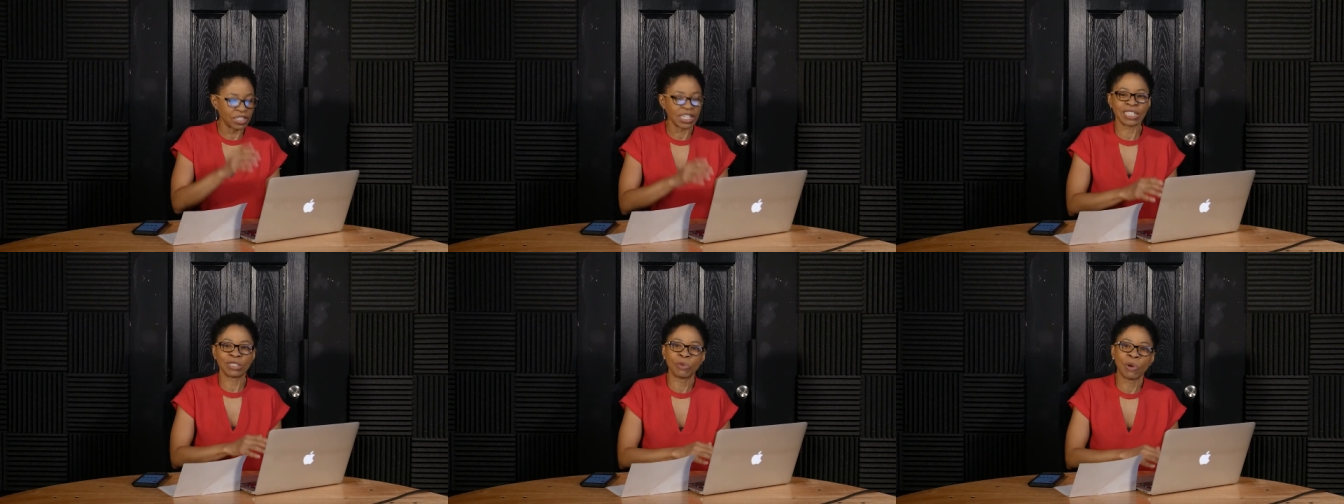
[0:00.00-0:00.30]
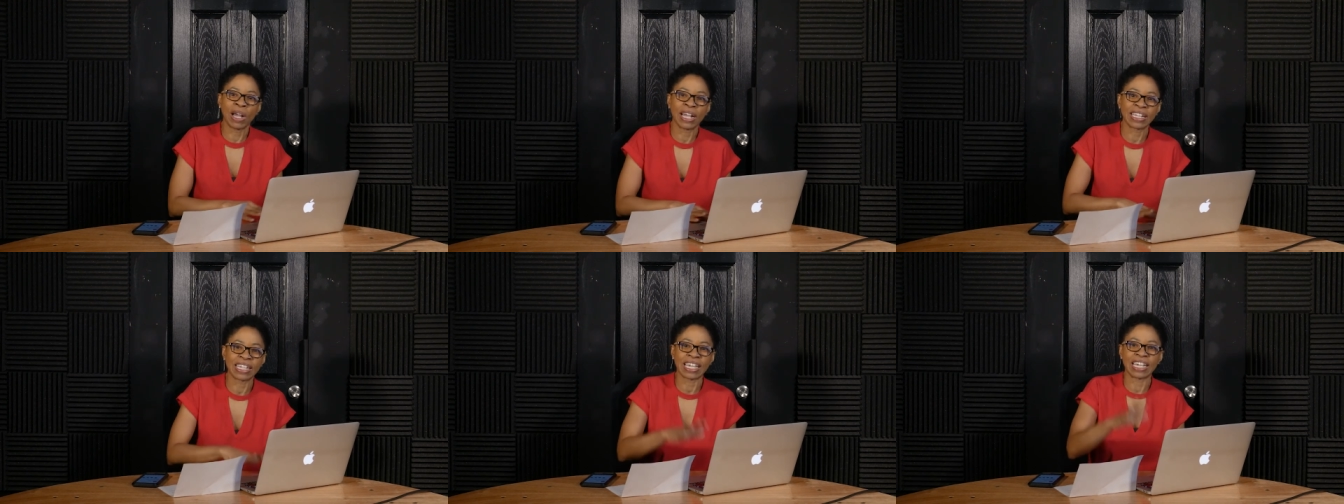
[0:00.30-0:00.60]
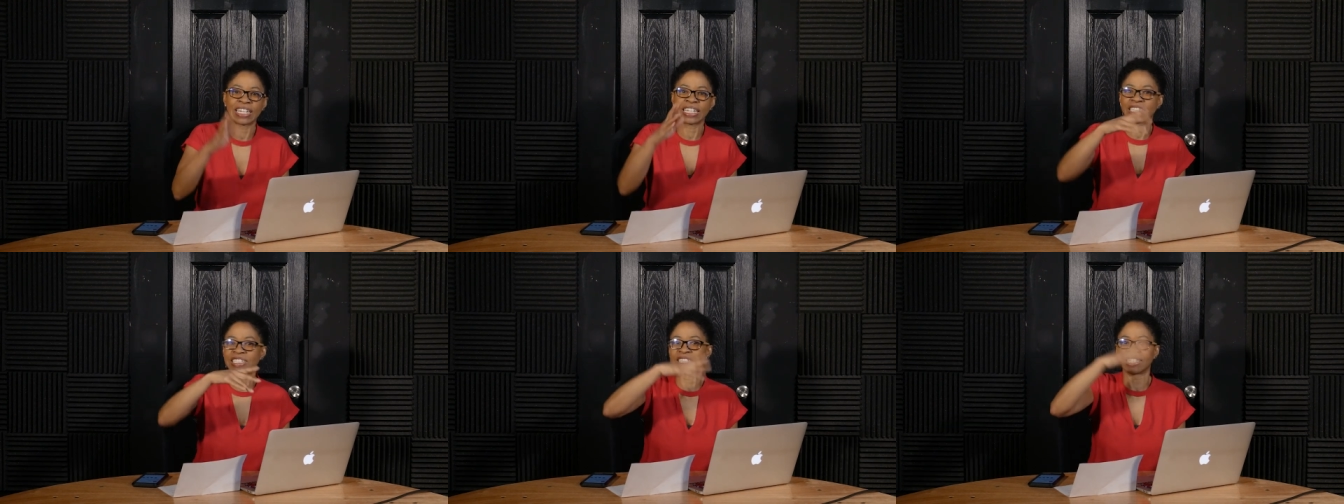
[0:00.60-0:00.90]
That's why I
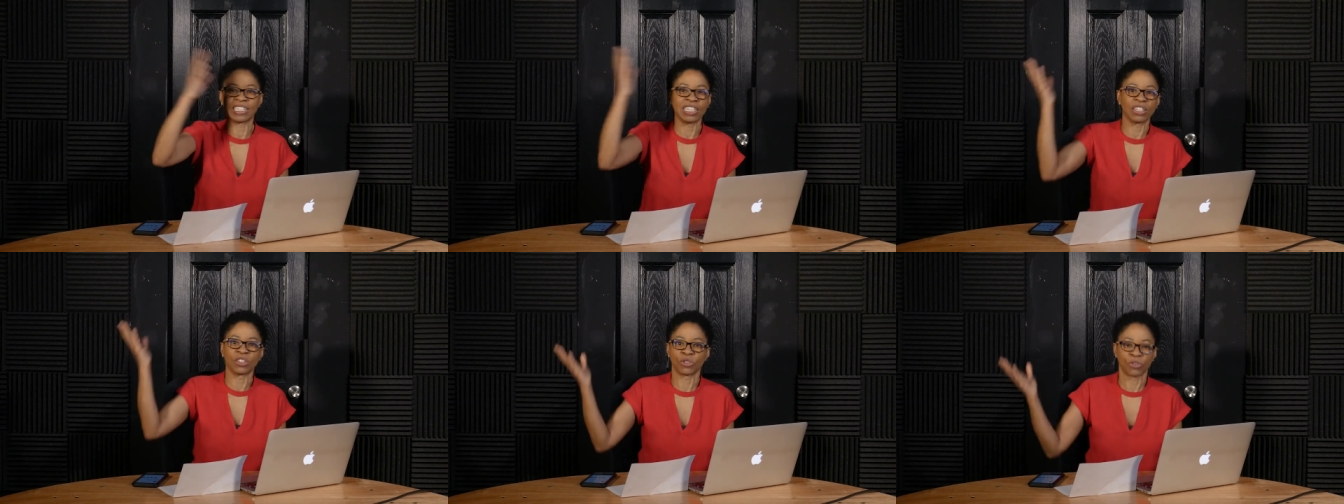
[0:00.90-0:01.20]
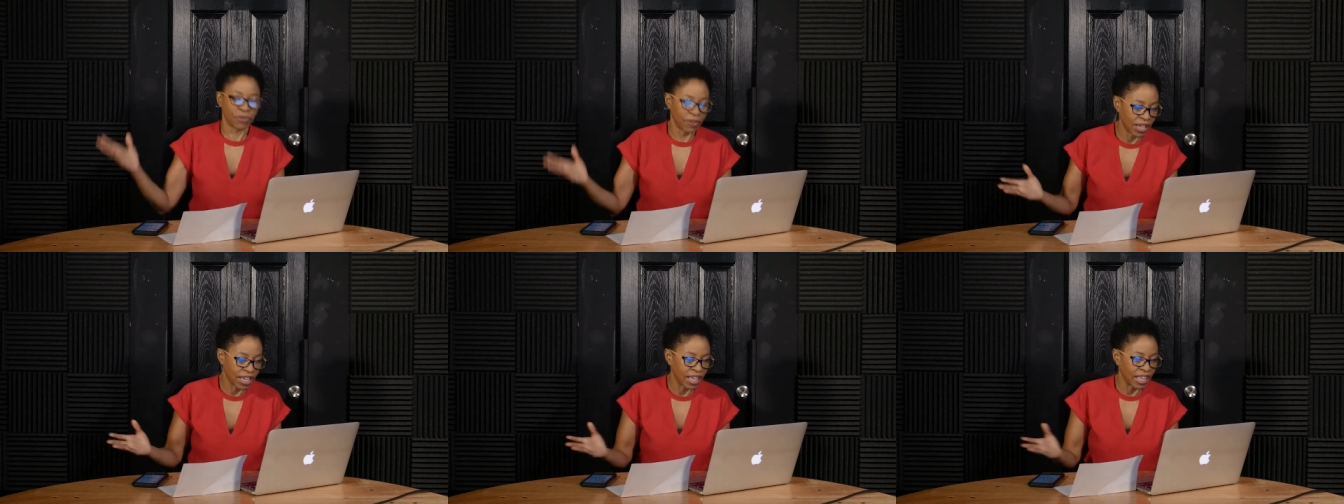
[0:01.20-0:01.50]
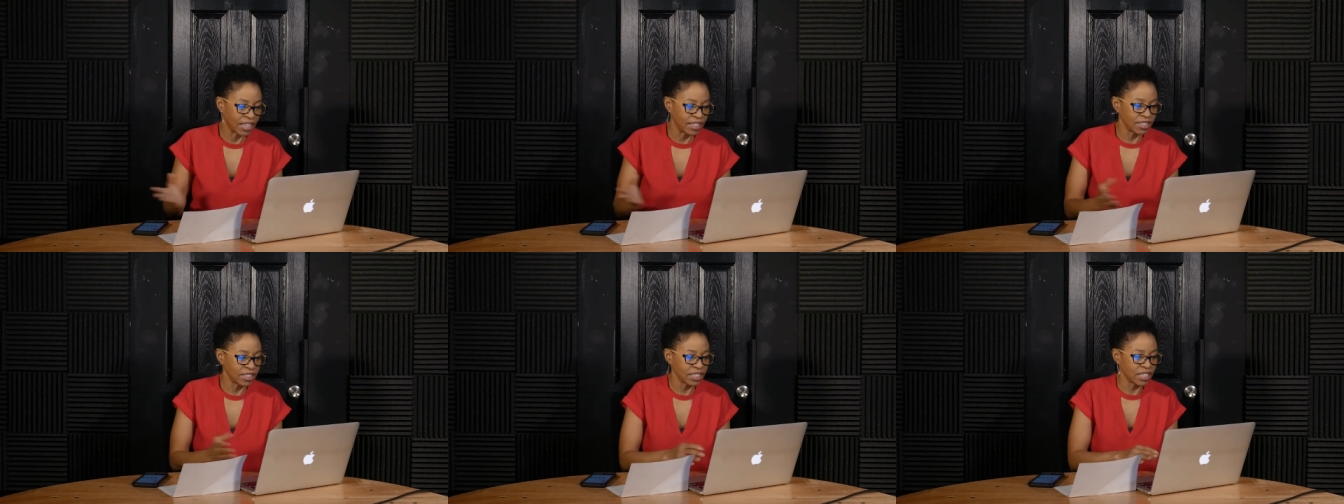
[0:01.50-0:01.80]
can't get to the other
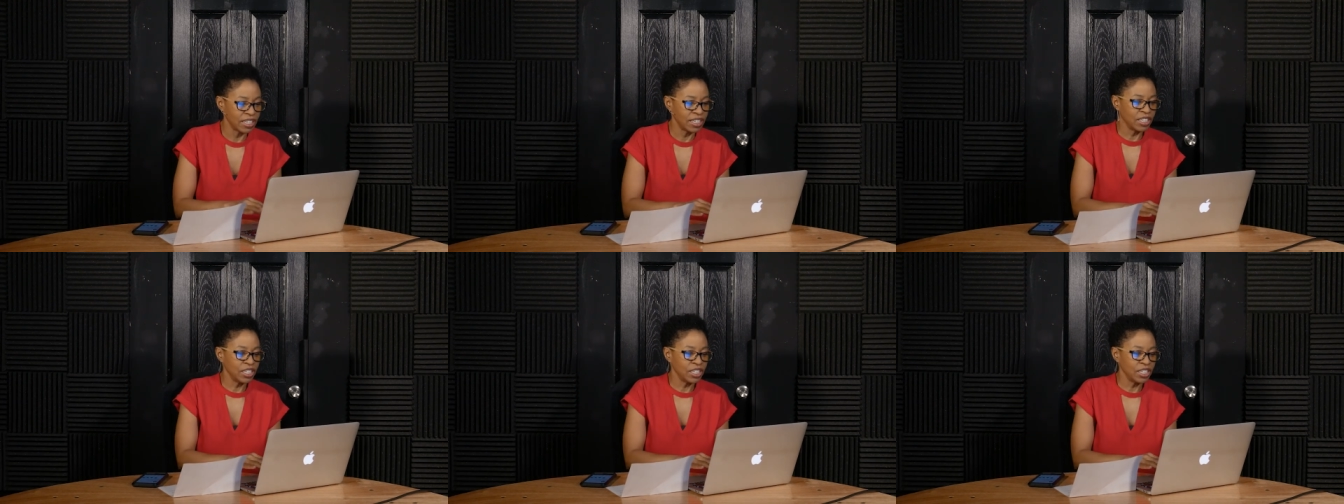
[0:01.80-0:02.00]
fans.